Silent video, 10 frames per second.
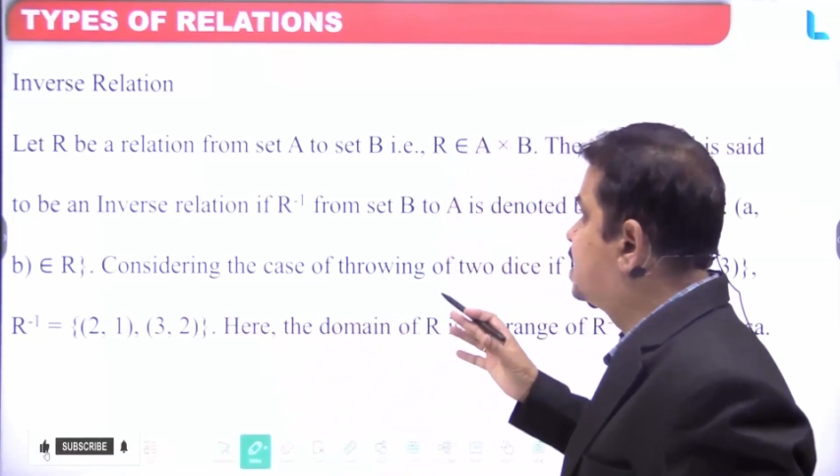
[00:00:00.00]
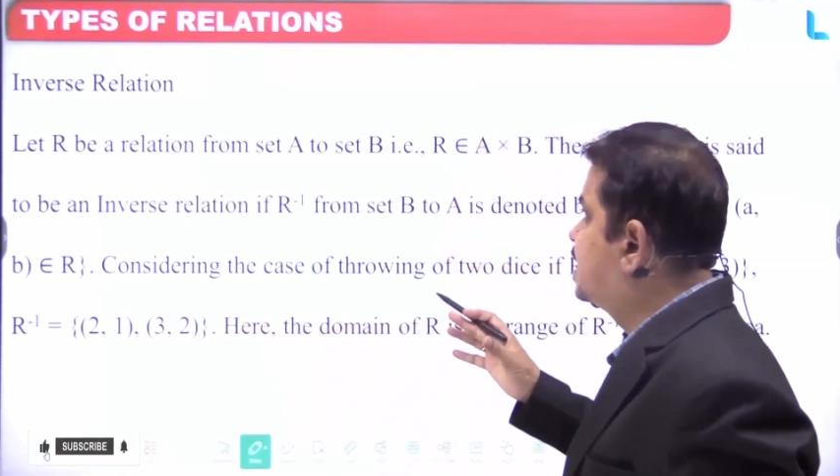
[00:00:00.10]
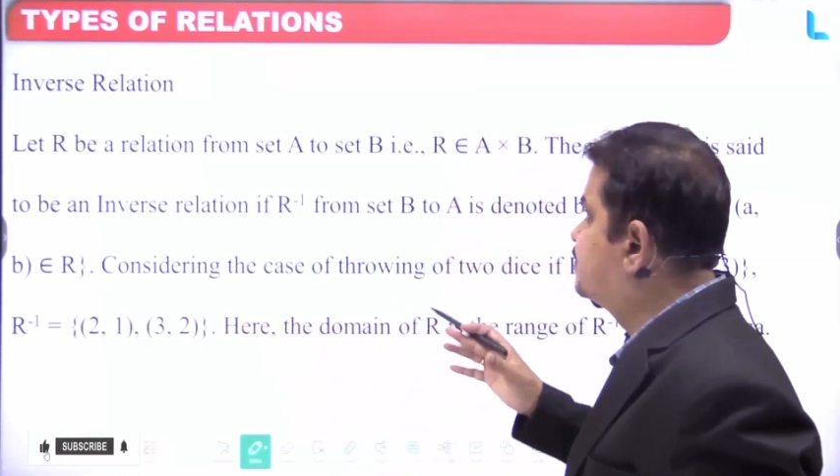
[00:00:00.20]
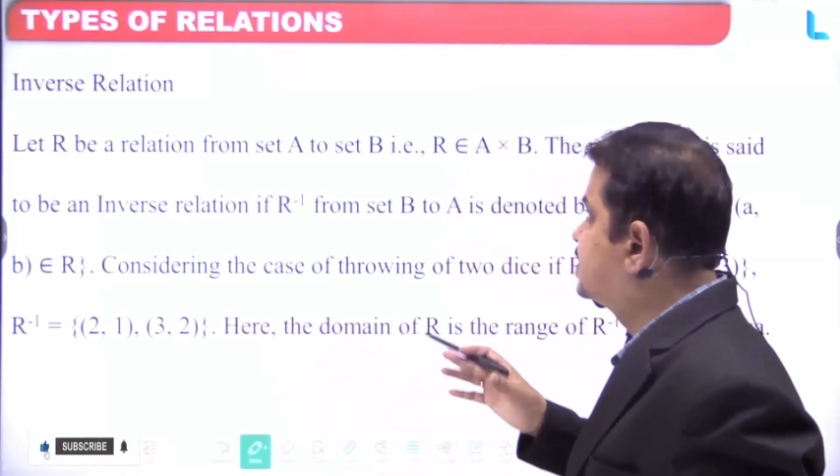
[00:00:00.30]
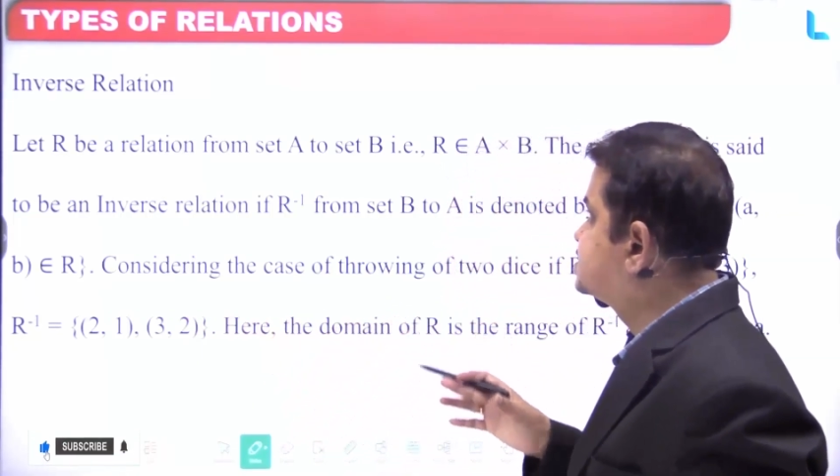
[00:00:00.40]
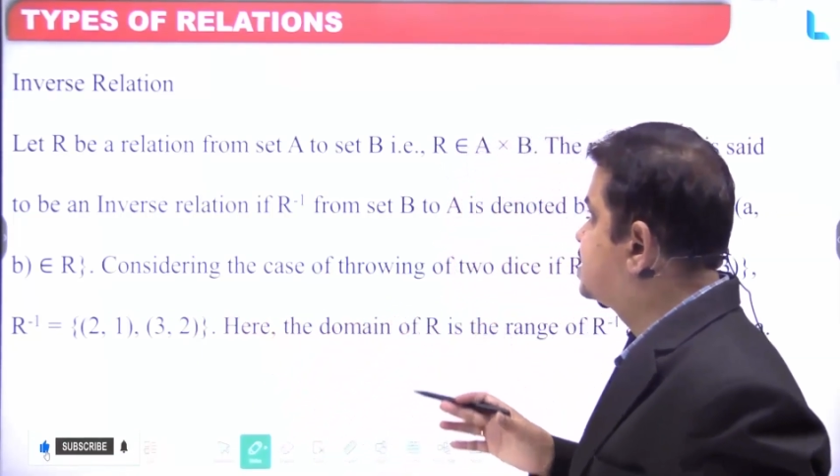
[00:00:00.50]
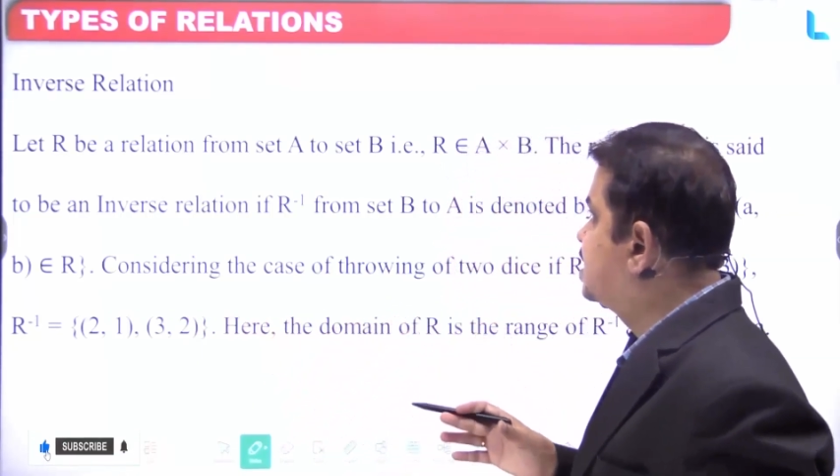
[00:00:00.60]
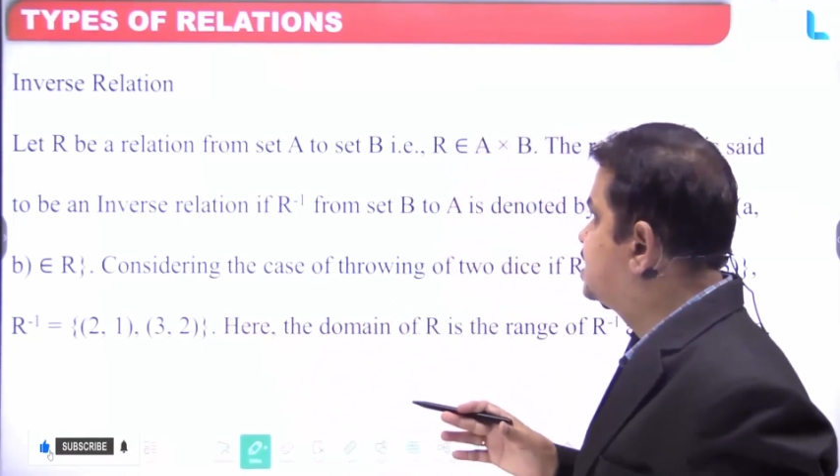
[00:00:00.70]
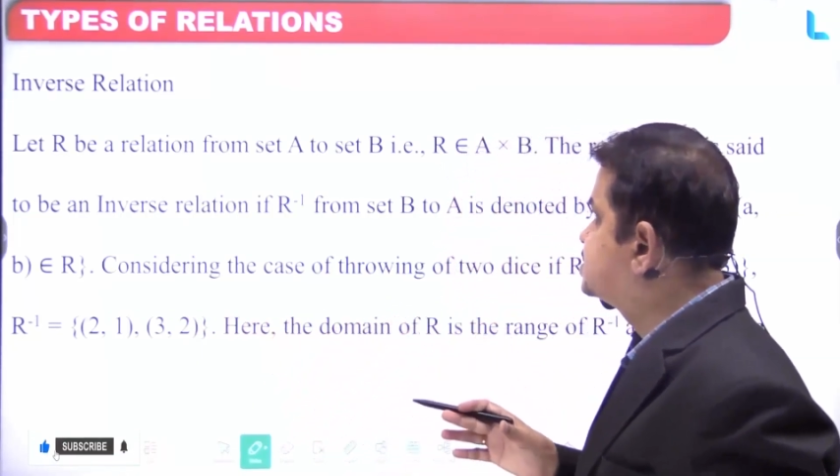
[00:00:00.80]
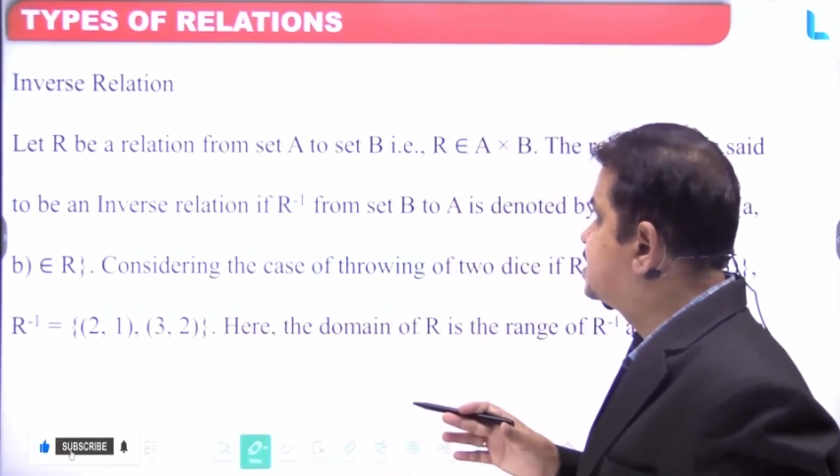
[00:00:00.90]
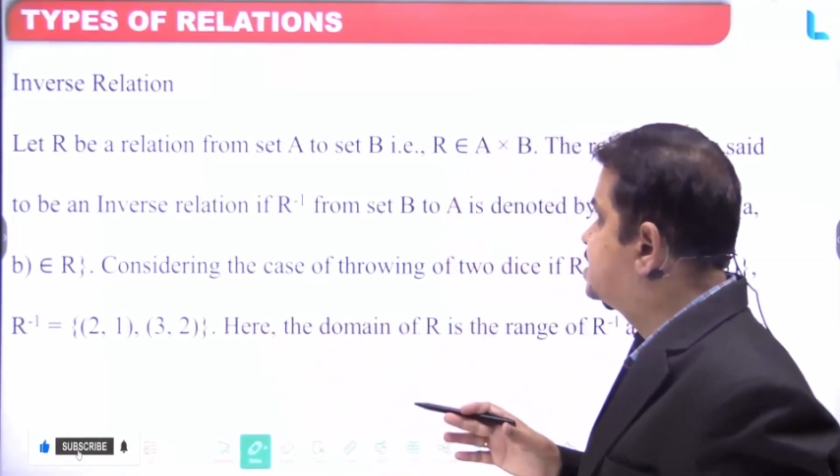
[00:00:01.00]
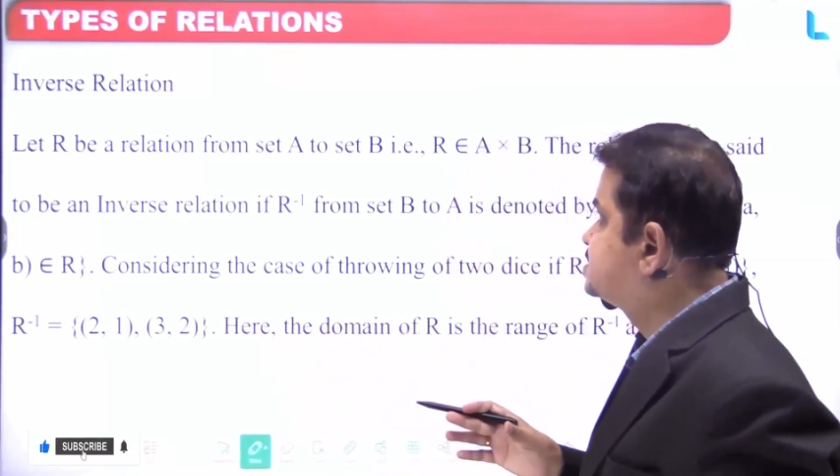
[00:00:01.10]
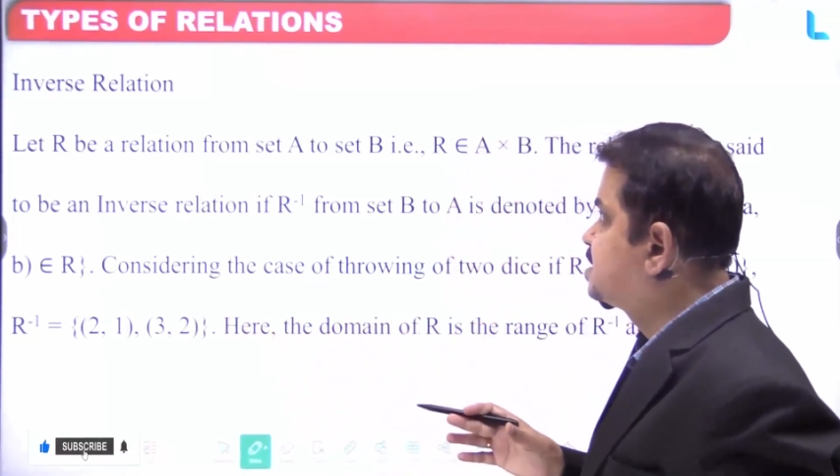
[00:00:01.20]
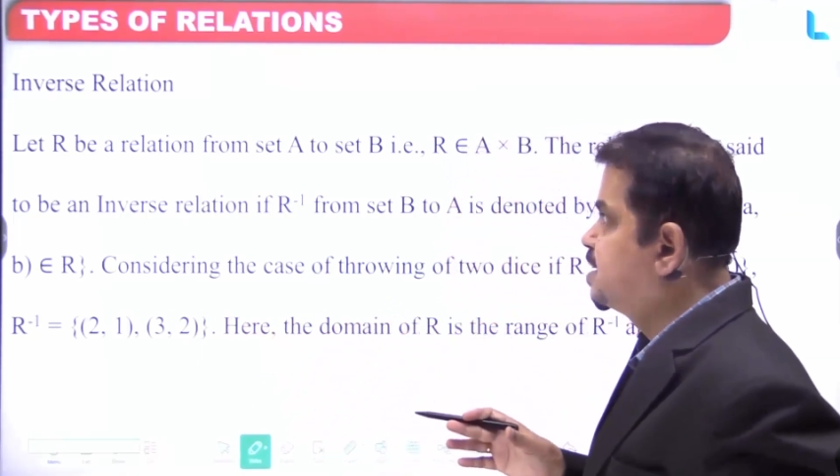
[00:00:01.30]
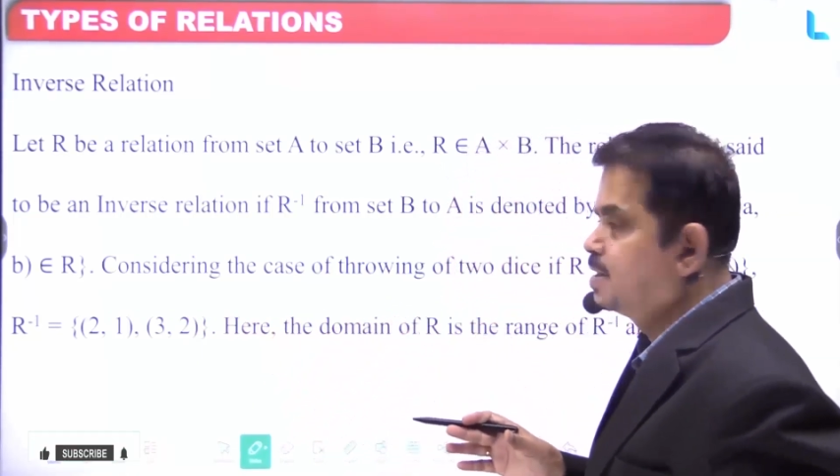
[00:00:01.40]
inverse relation is
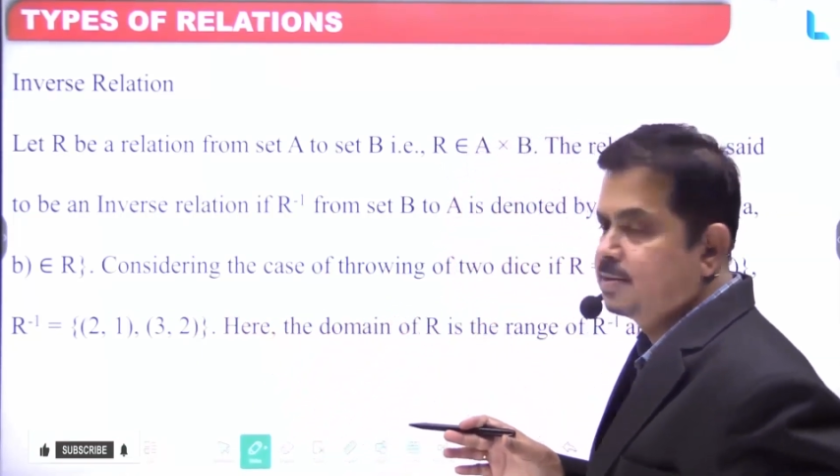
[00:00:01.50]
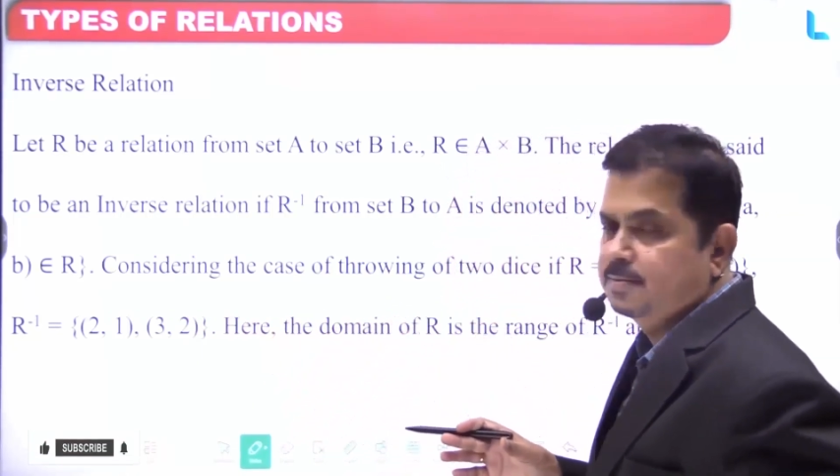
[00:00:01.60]
clear.